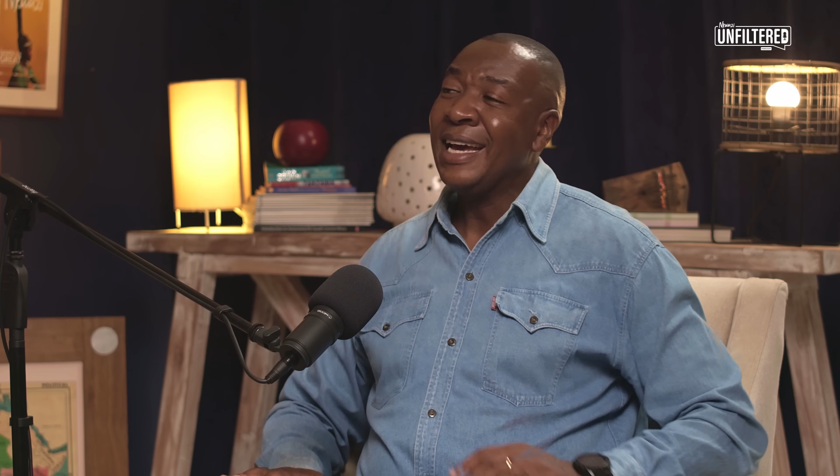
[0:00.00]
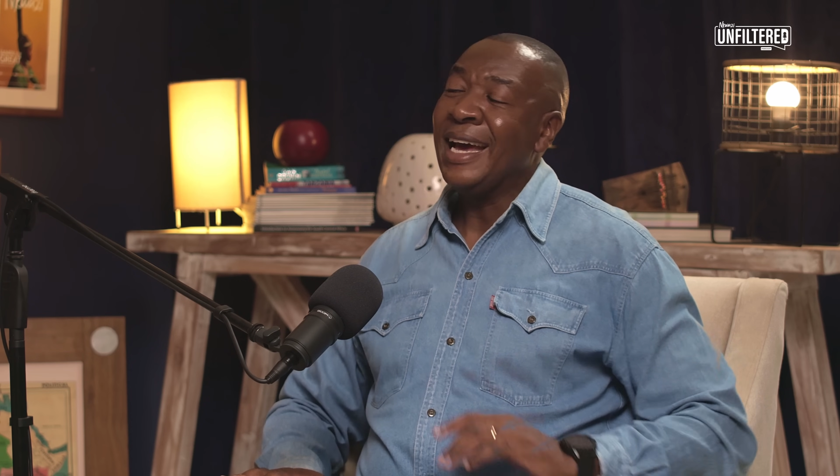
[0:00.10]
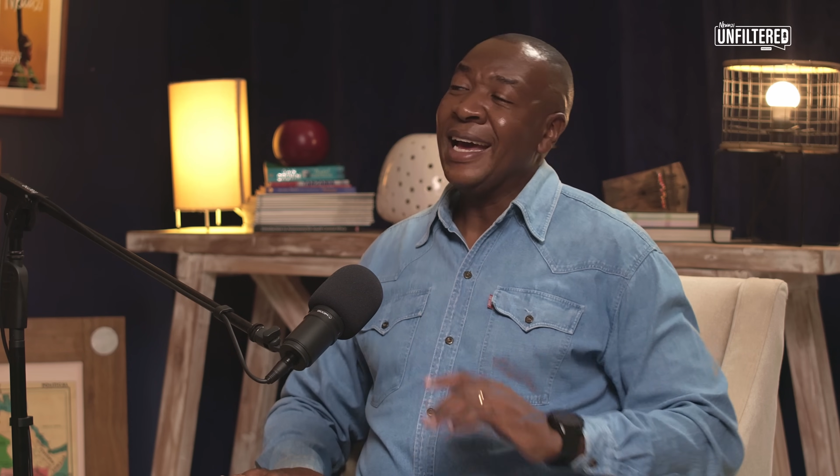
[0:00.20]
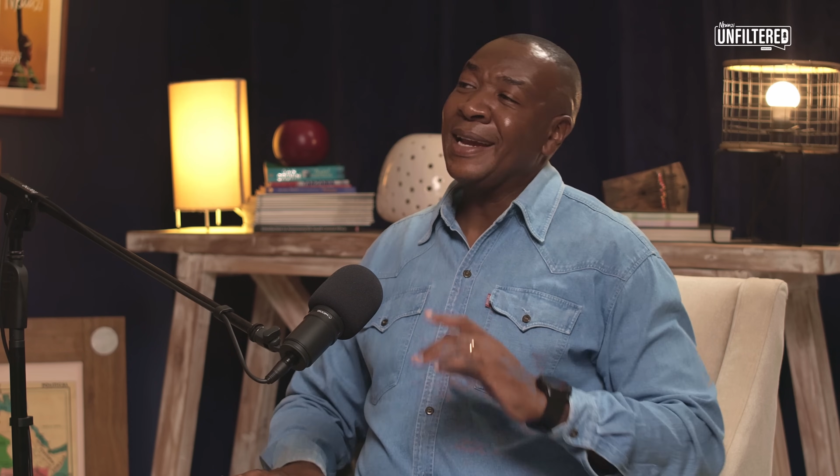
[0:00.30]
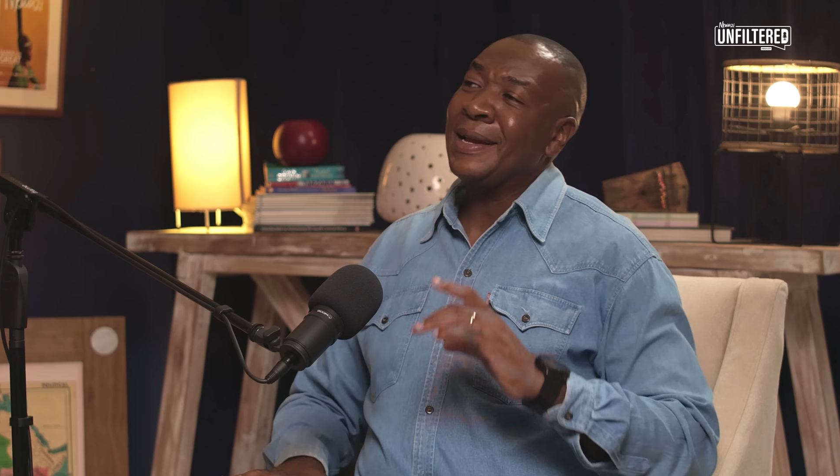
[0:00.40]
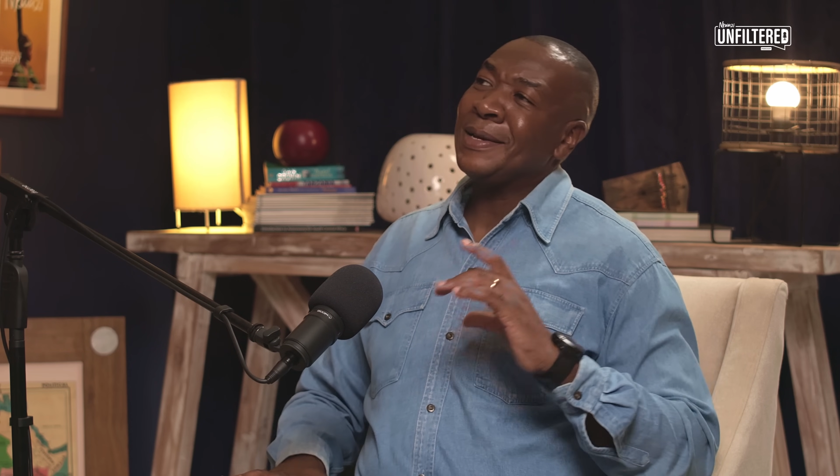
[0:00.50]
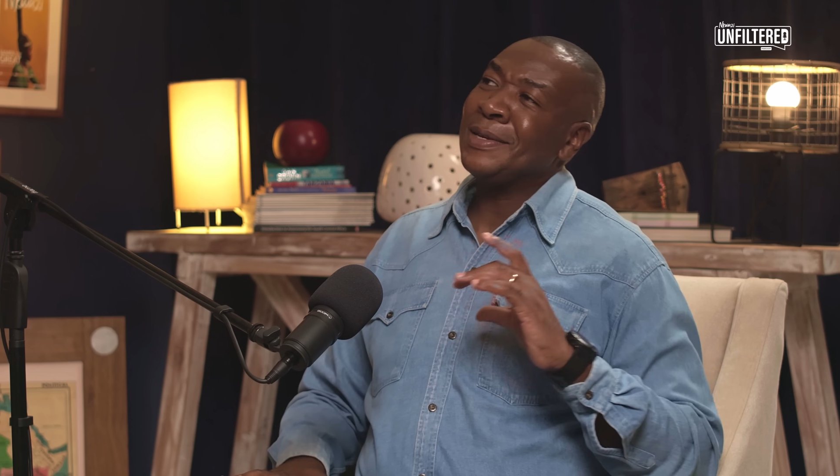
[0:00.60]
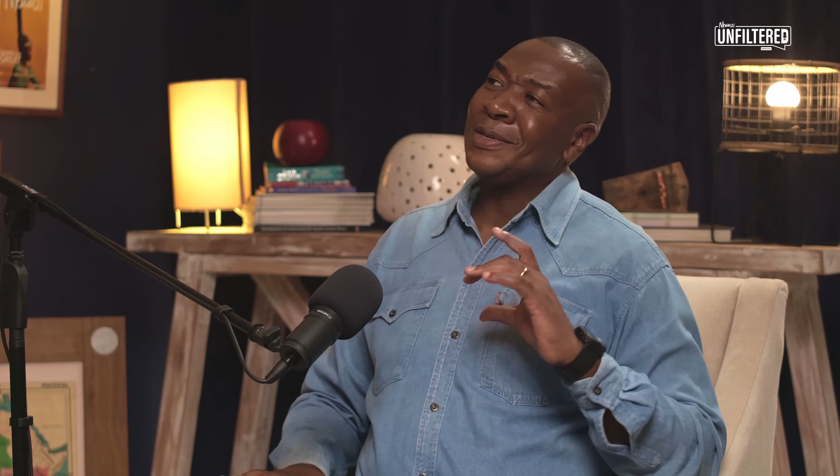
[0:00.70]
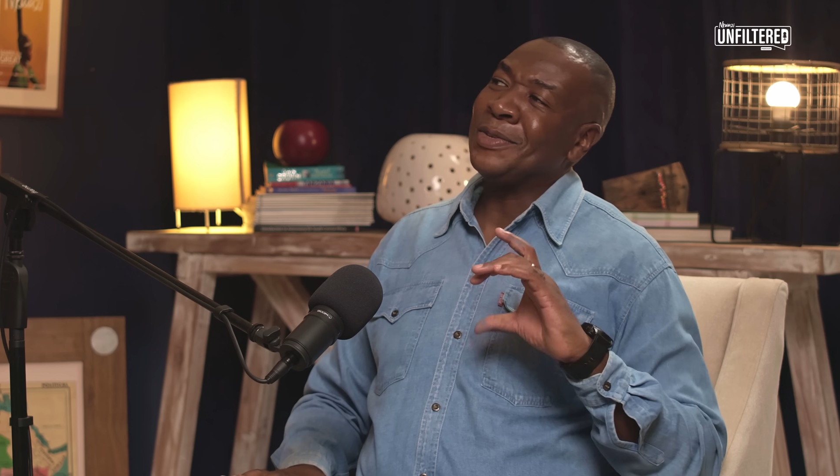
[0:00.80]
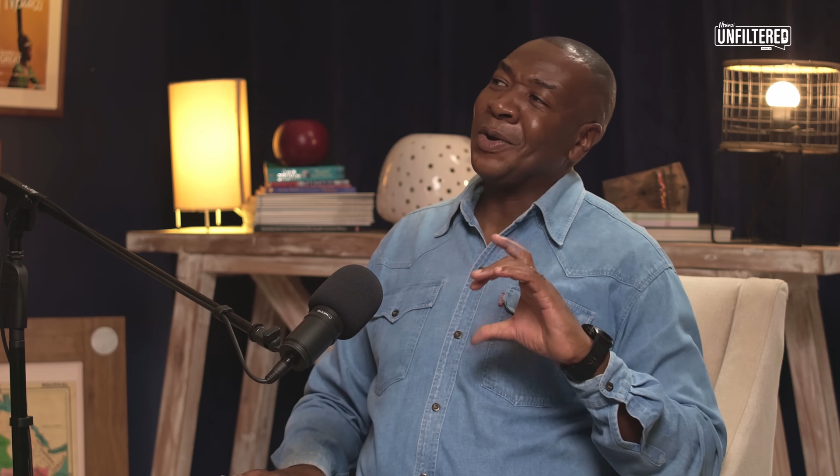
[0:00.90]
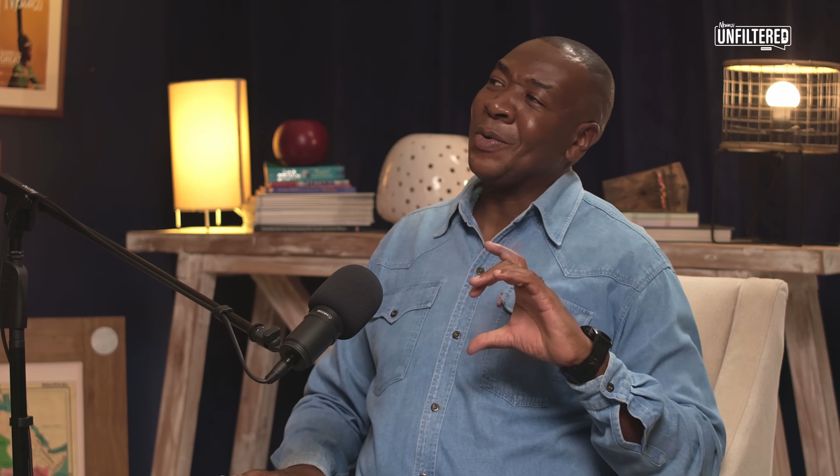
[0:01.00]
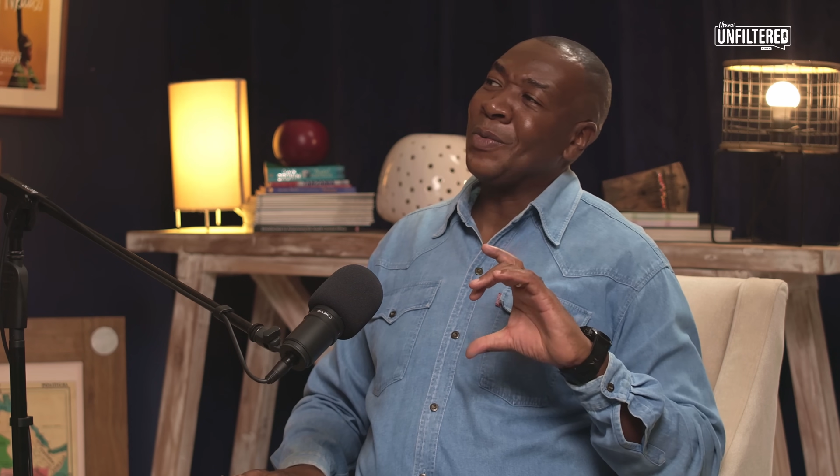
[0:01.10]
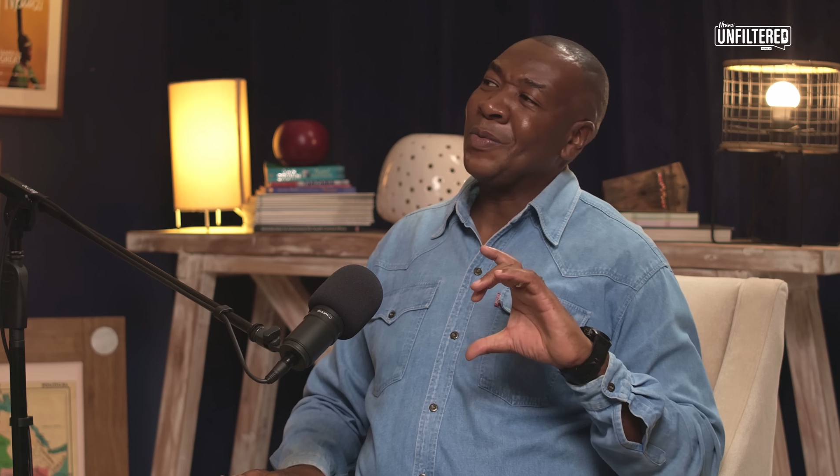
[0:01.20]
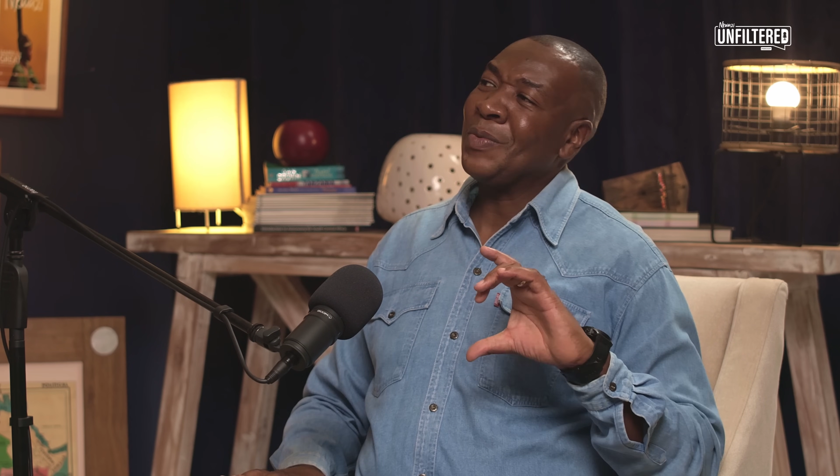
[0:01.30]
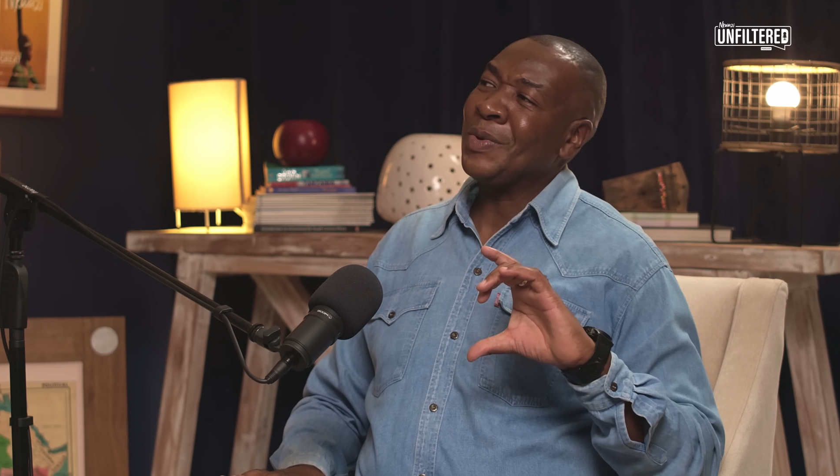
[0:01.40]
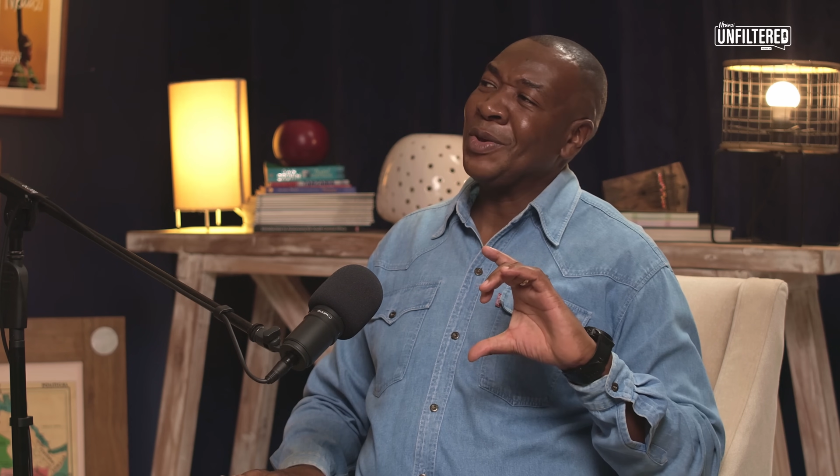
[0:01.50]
And so